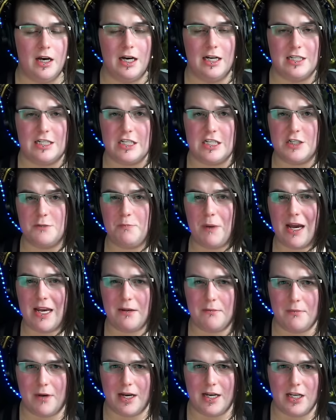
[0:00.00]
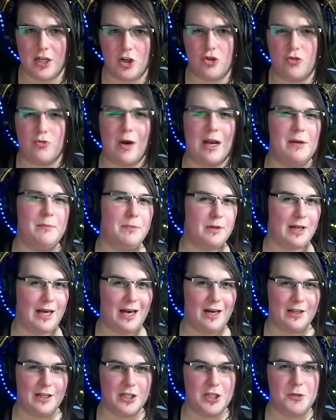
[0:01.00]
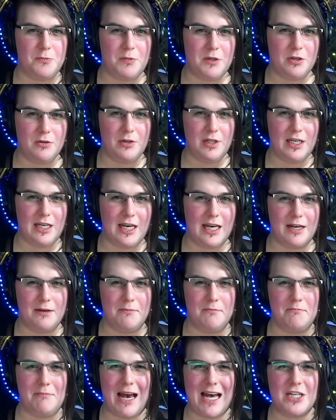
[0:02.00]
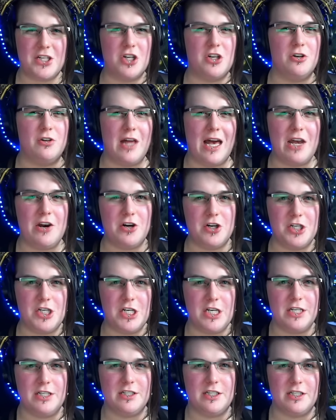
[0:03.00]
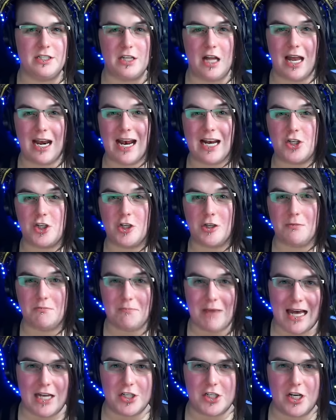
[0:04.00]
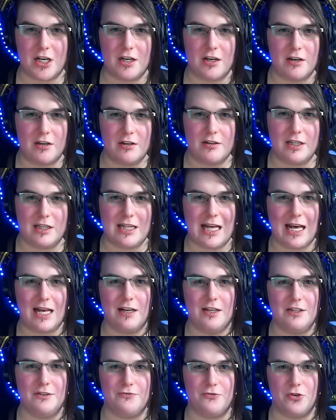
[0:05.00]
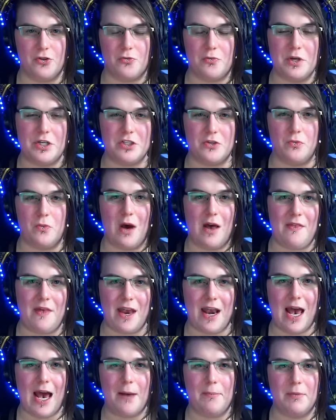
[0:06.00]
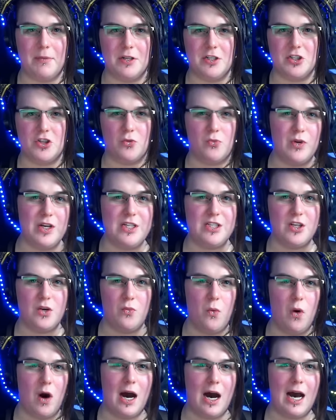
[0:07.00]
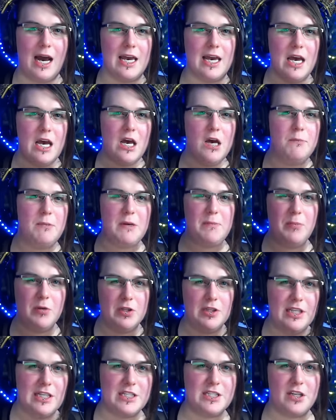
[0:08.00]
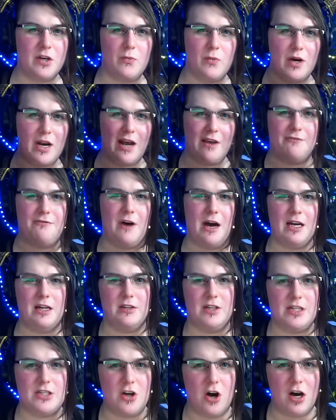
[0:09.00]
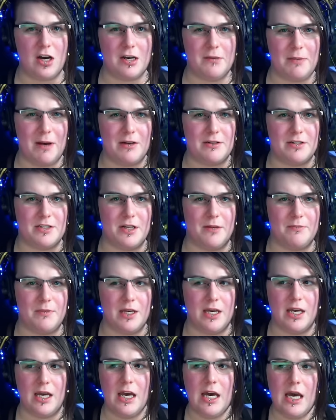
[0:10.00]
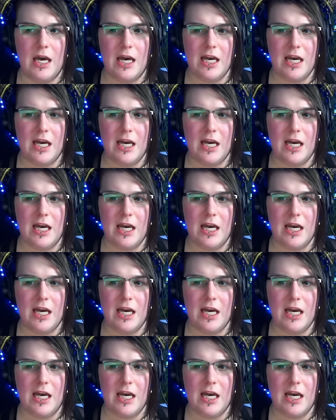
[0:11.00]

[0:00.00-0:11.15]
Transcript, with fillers: uh, despite my incredible hellish beauty and magical energies, it's not actually magic that that uh, for the reason why that happens. The reason why people listen when I finally talk about something